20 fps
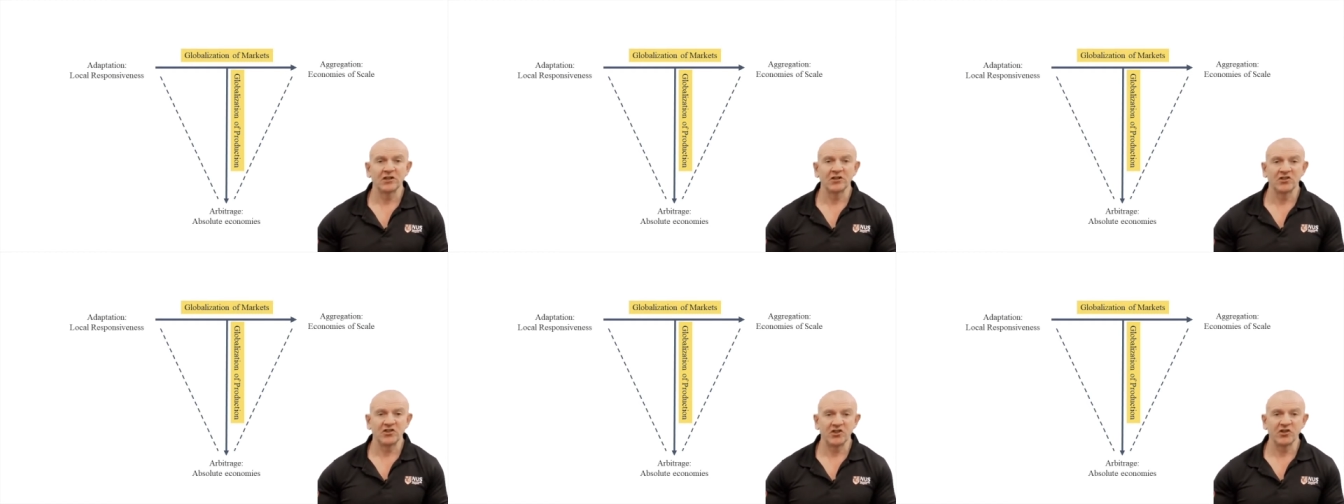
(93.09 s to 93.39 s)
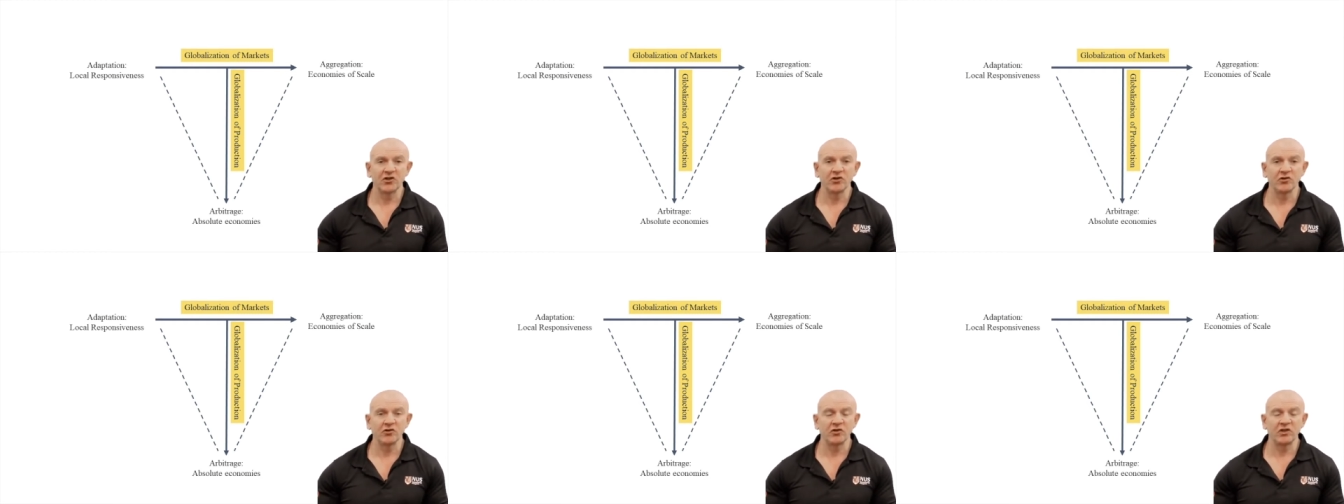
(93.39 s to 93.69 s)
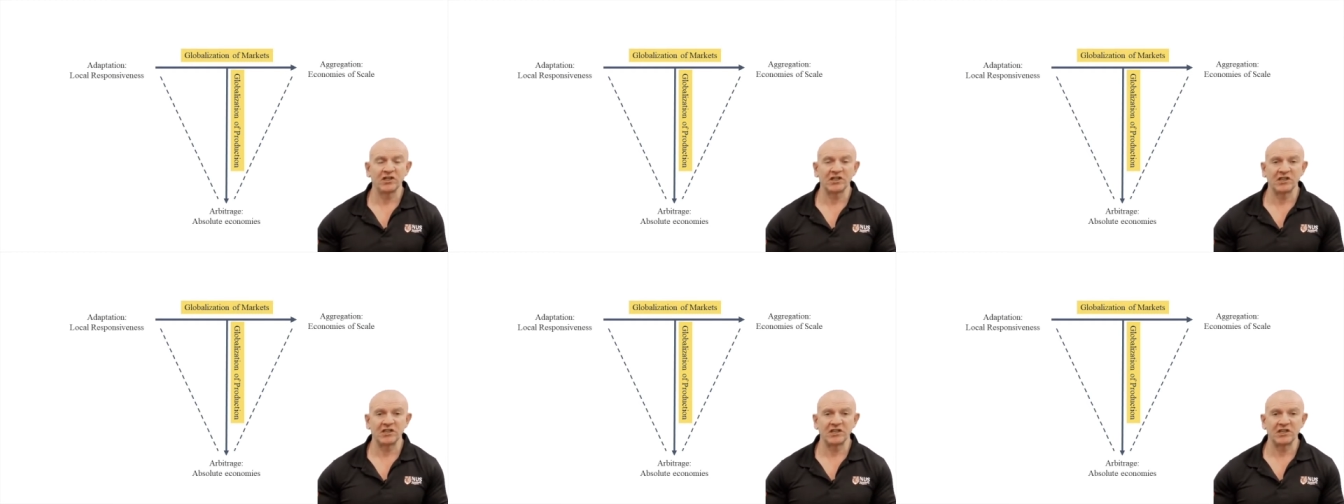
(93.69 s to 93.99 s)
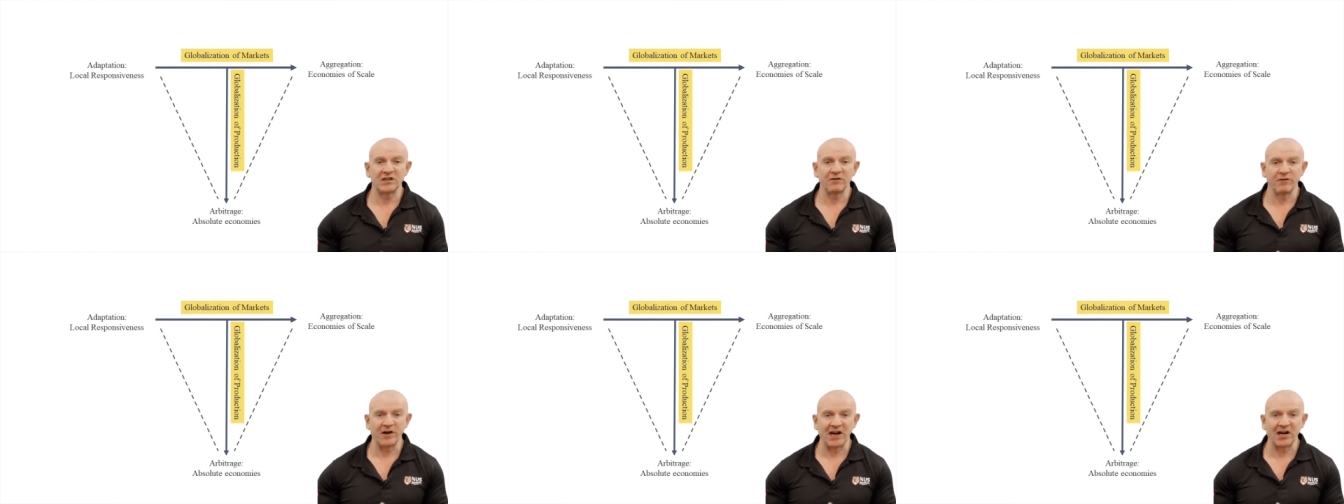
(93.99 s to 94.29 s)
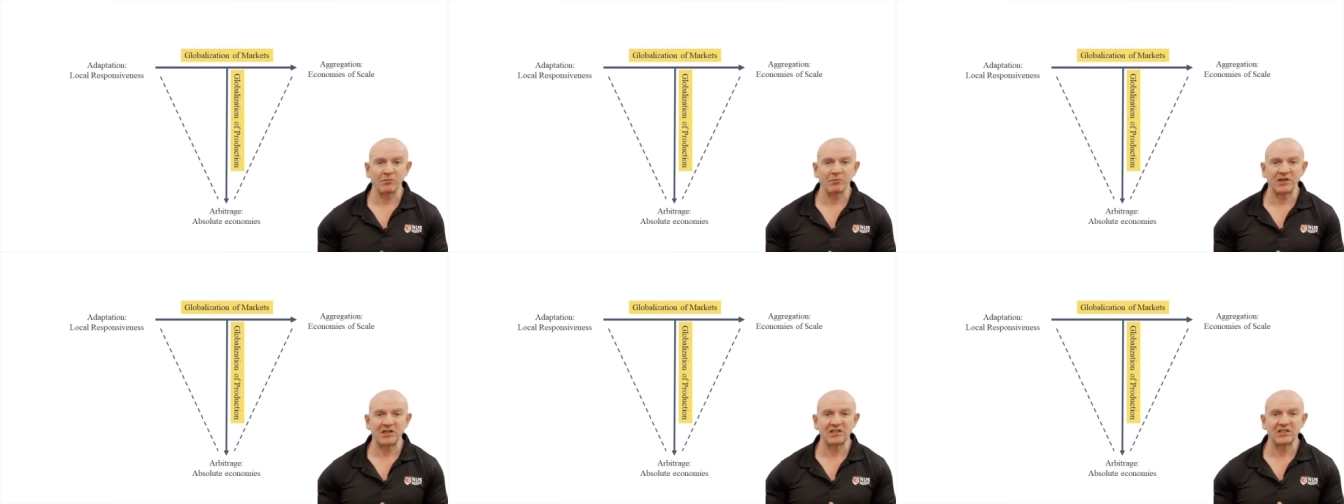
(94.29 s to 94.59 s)
to the
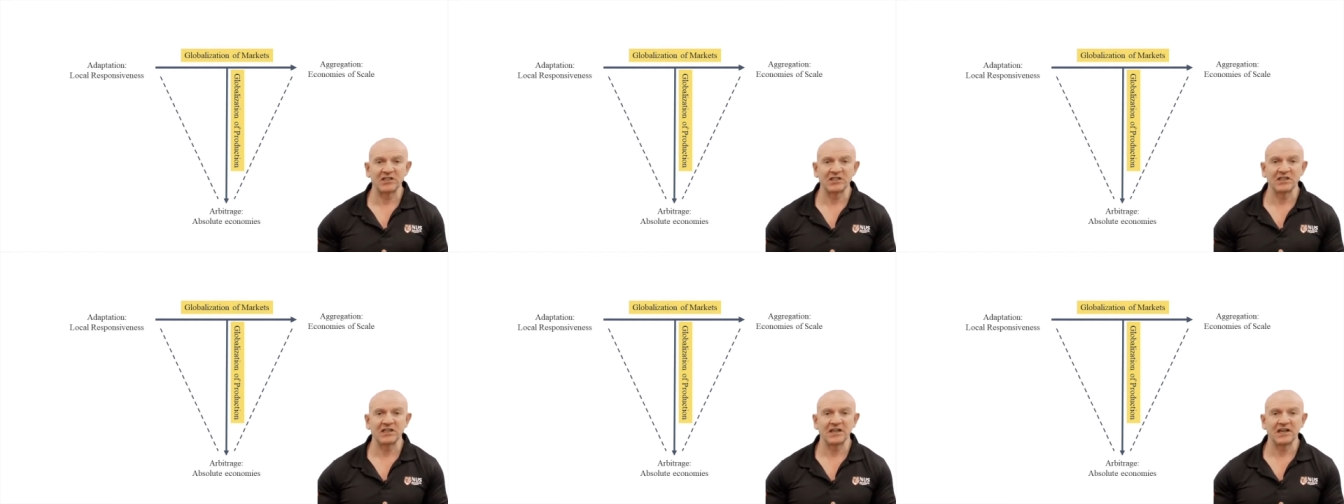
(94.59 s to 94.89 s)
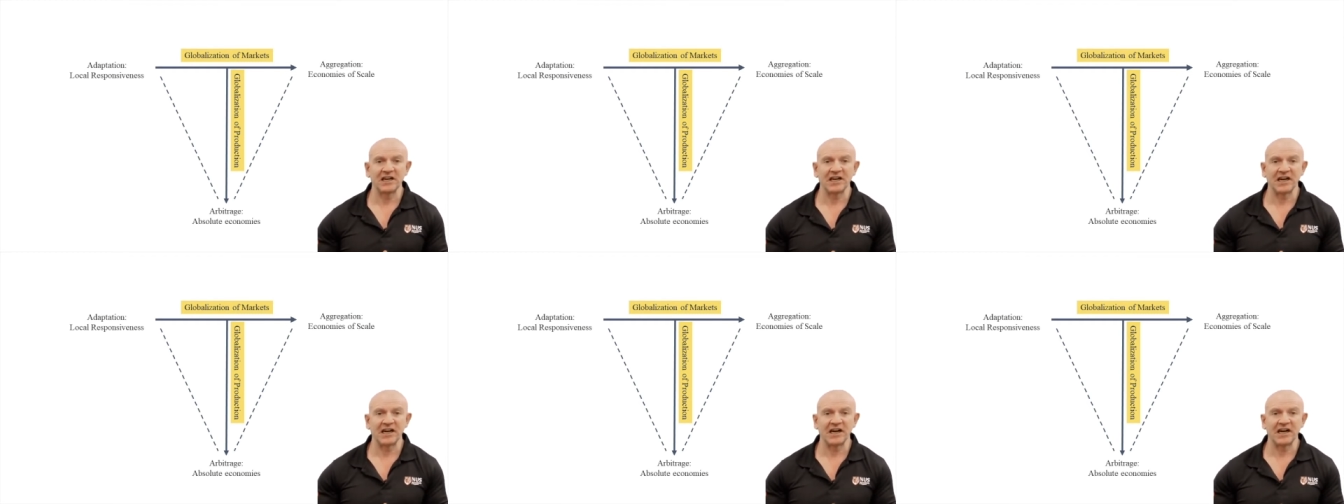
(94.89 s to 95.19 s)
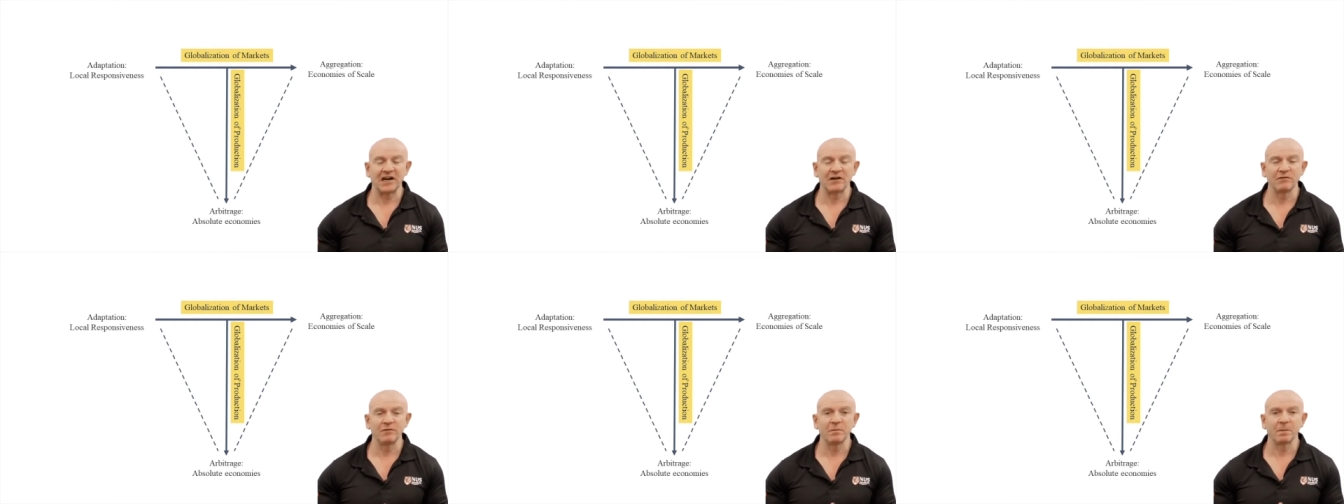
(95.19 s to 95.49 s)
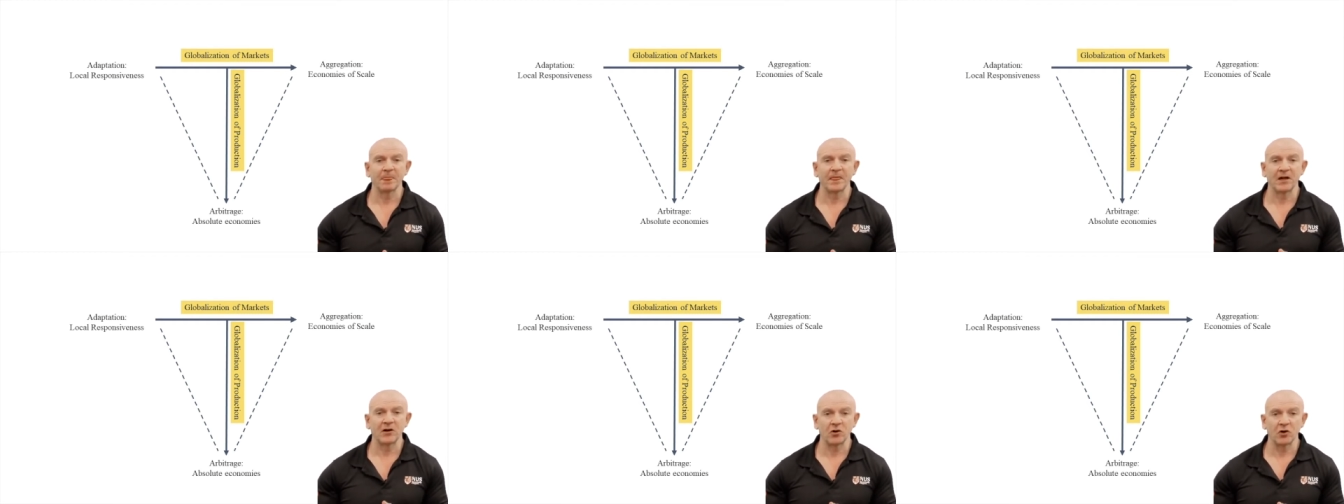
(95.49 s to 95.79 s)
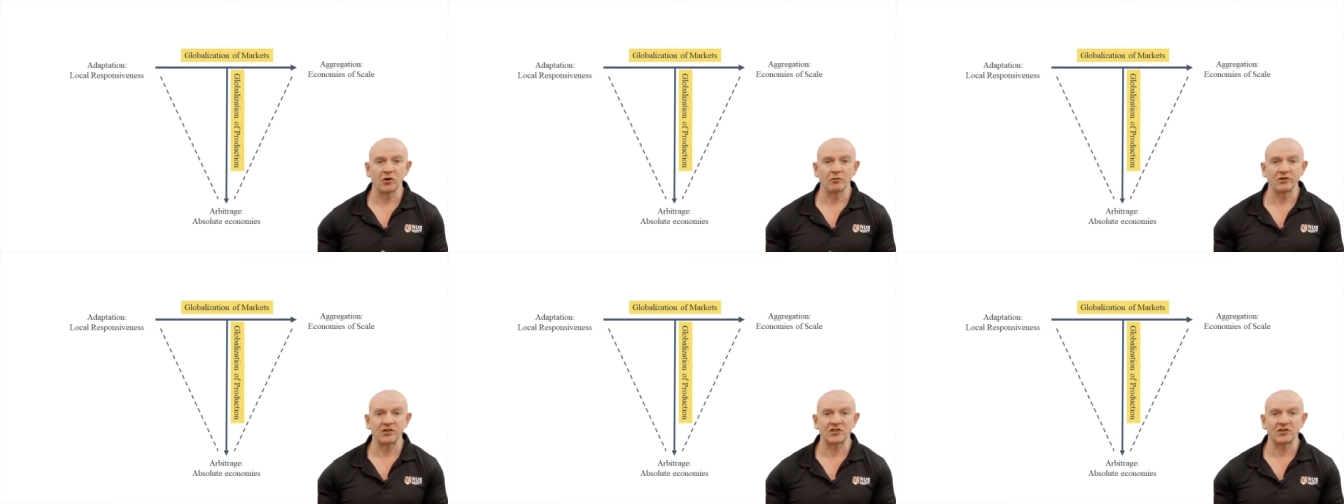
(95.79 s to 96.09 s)
development of
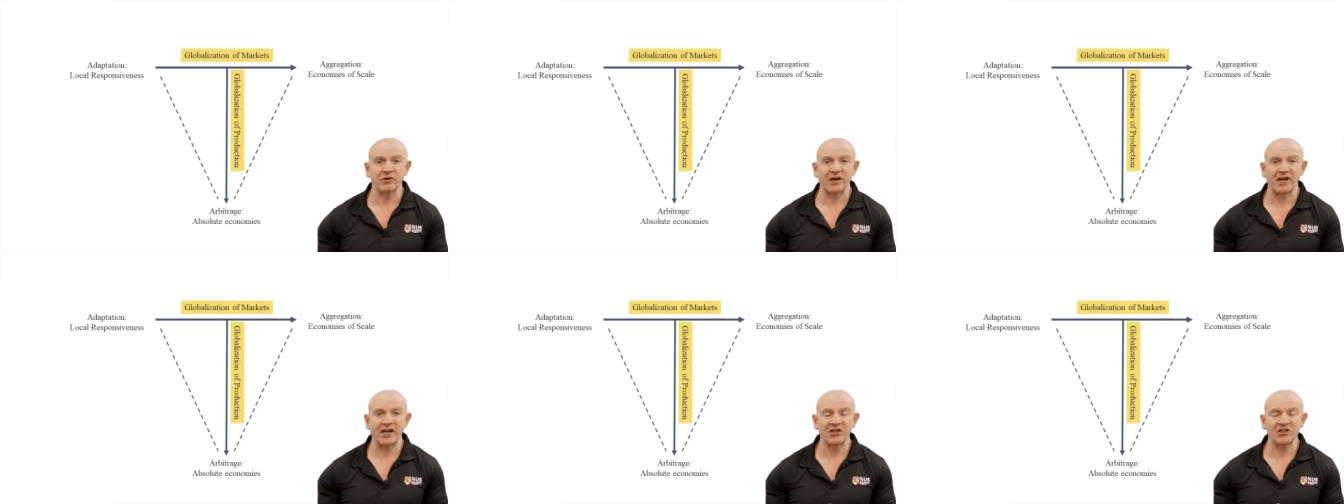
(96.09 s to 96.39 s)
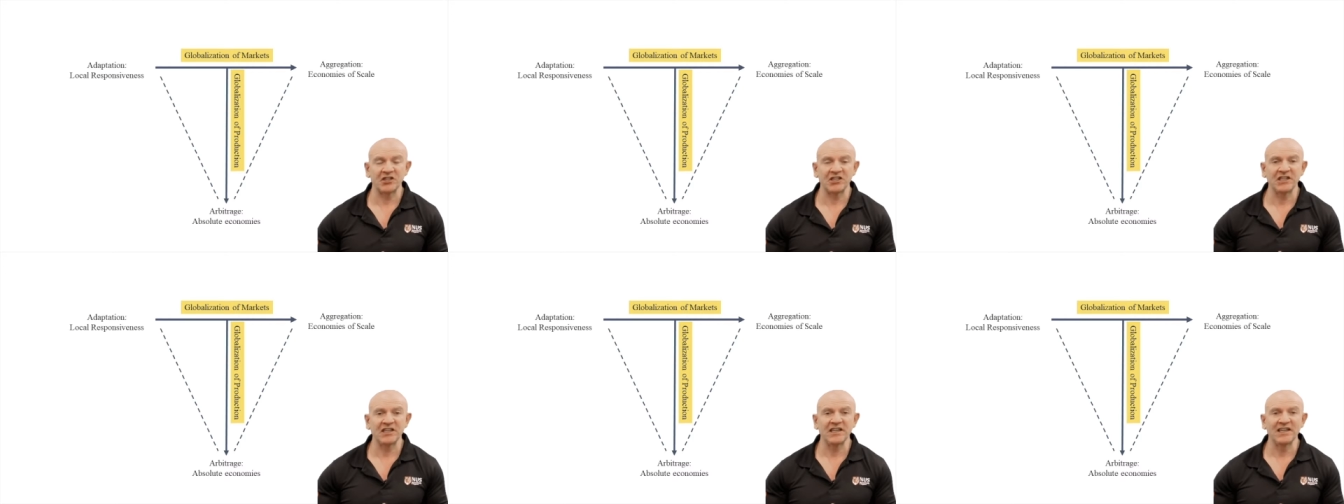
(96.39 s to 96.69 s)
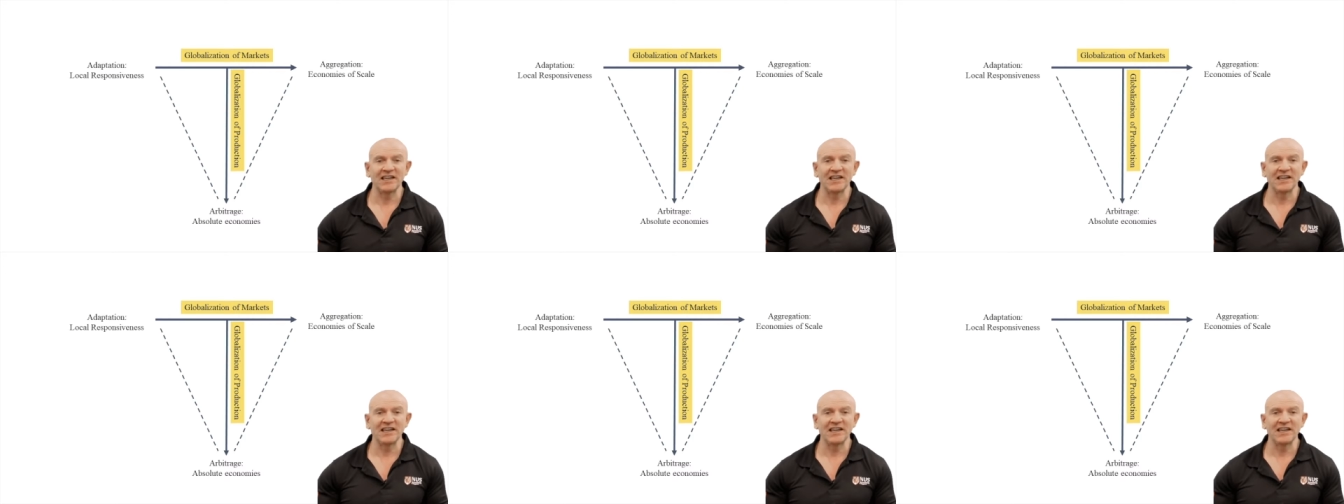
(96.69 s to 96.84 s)
global strategy